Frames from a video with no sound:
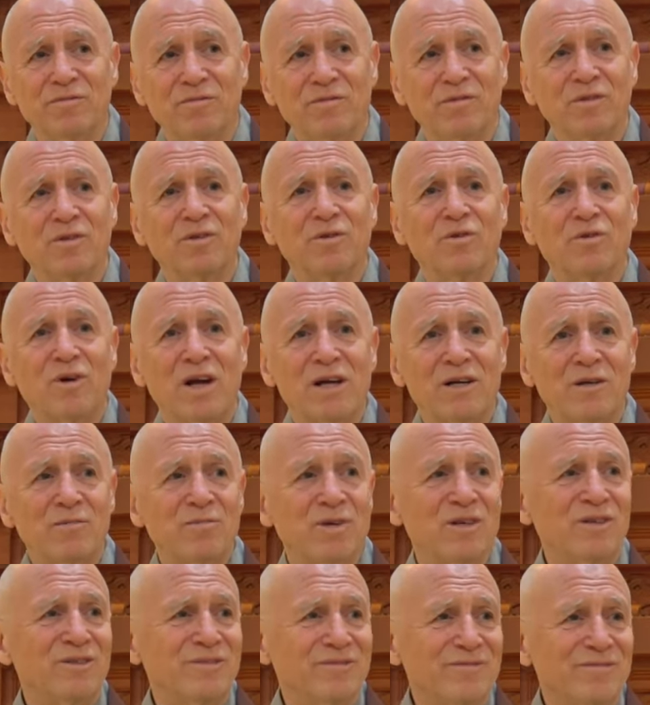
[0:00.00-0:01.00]

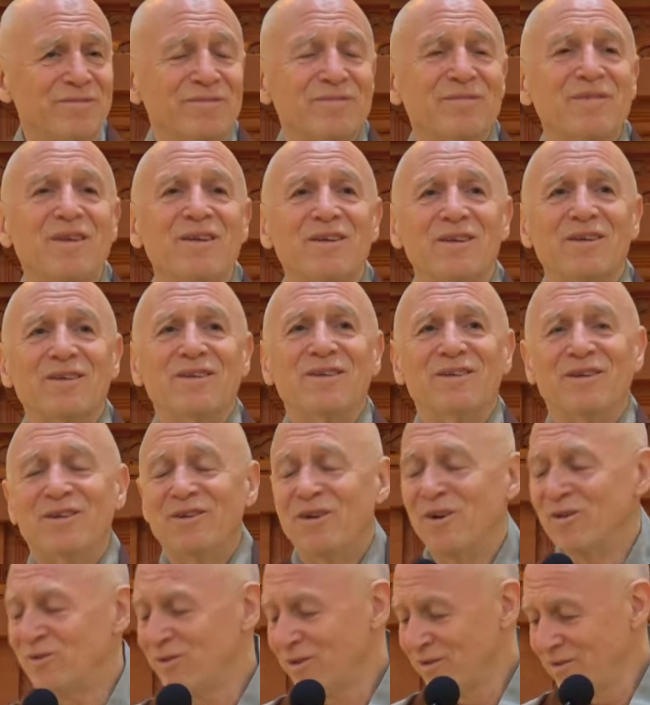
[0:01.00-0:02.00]
incredible, you
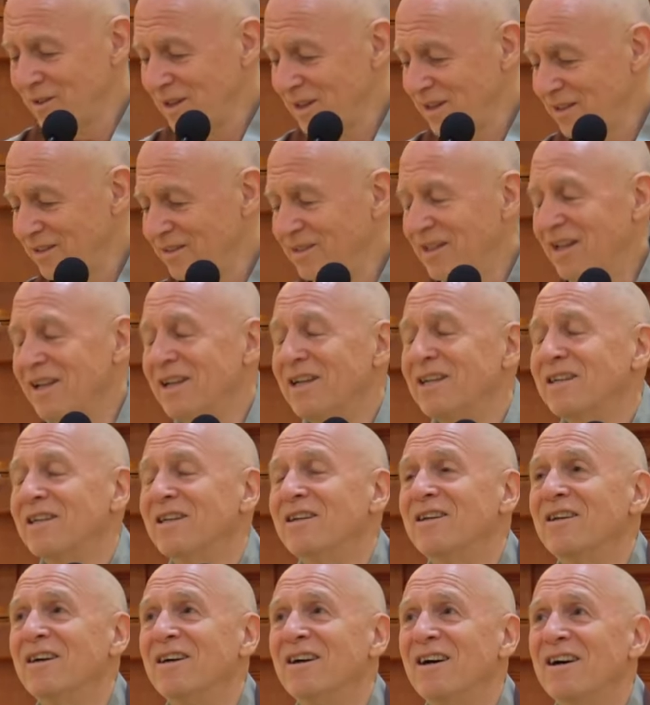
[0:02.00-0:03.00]
know. And